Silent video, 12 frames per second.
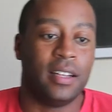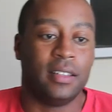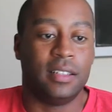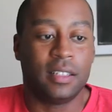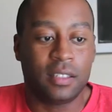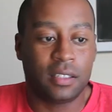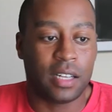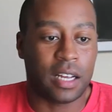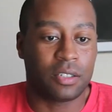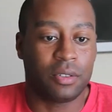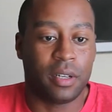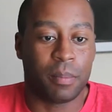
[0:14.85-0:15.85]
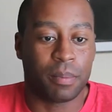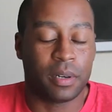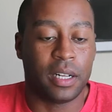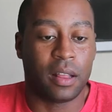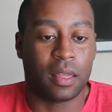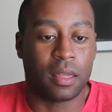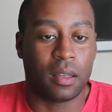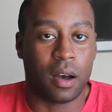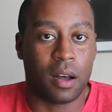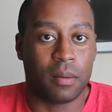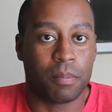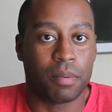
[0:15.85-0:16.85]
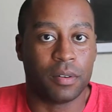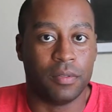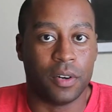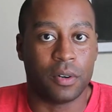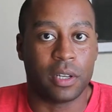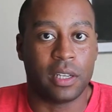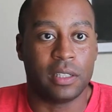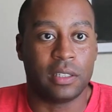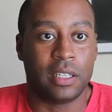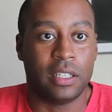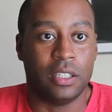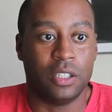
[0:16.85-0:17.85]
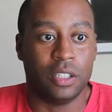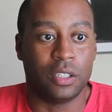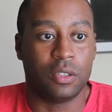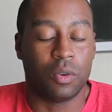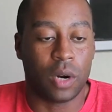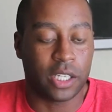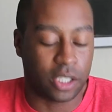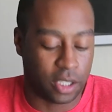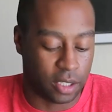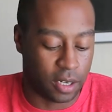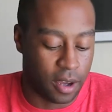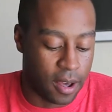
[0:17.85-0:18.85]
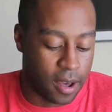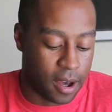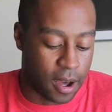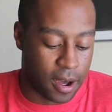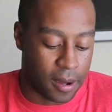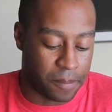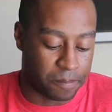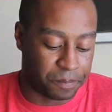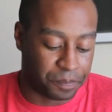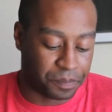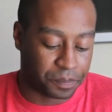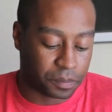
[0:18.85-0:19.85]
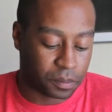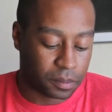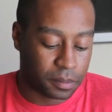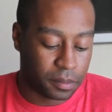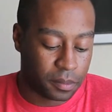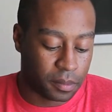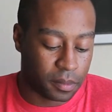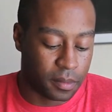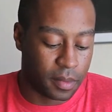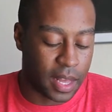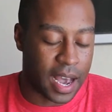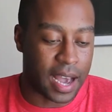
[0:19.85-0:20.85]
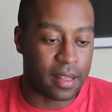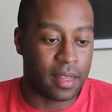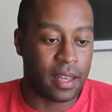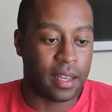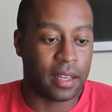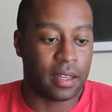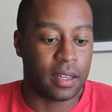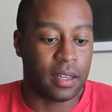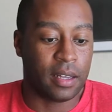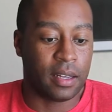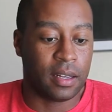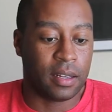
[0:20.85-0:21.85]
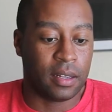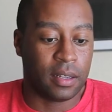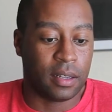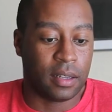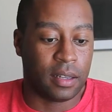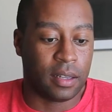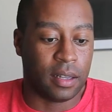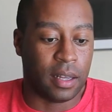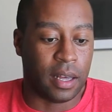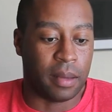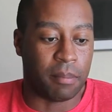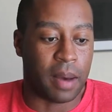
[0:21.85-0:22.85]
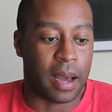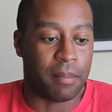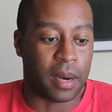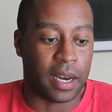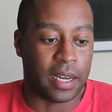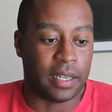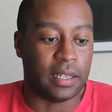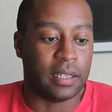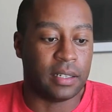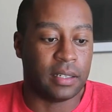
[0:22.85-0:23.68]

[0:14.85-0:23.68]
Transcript: This is actually a pretty thought-provokingly good question. I think, in my mind,